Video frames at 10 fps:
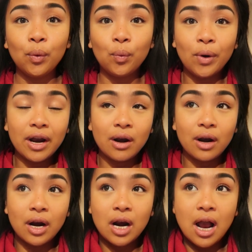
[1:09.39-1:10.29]

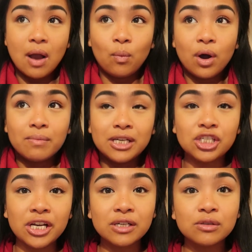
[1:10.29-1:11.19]
where I want my
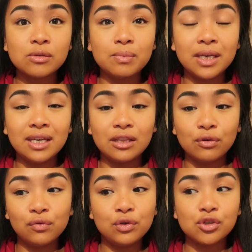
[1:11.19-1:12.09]
channel to be in
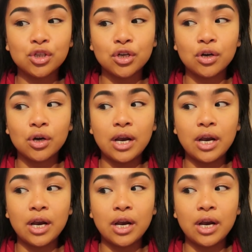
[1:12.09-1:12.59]
the future,